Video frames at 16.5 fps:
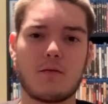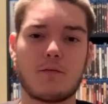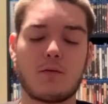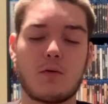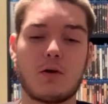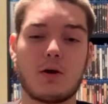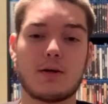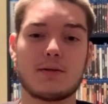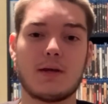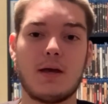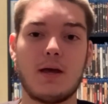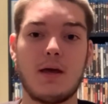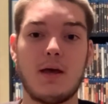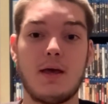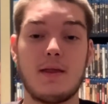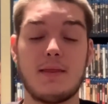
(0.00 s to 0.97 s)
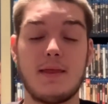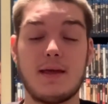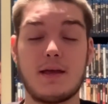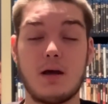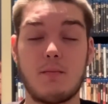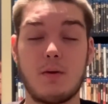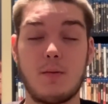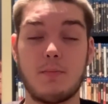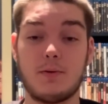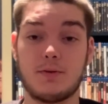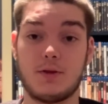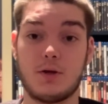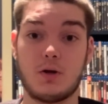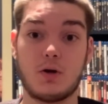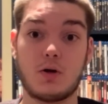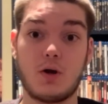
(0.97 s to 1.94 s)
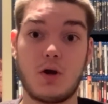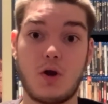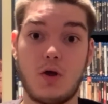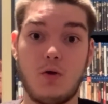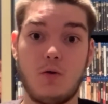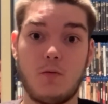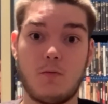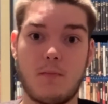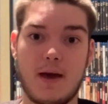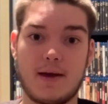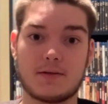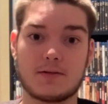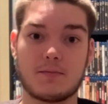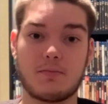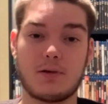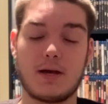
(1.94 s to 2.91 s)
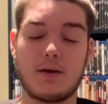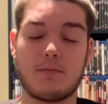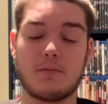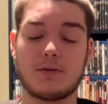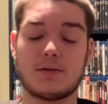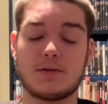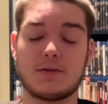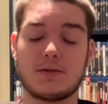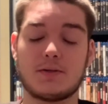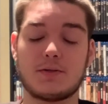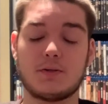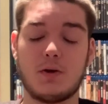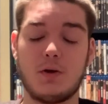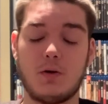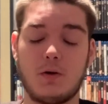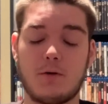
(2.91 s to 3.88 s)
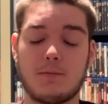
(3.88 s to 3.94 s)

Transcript: for it, they come up with their new master plan, which is so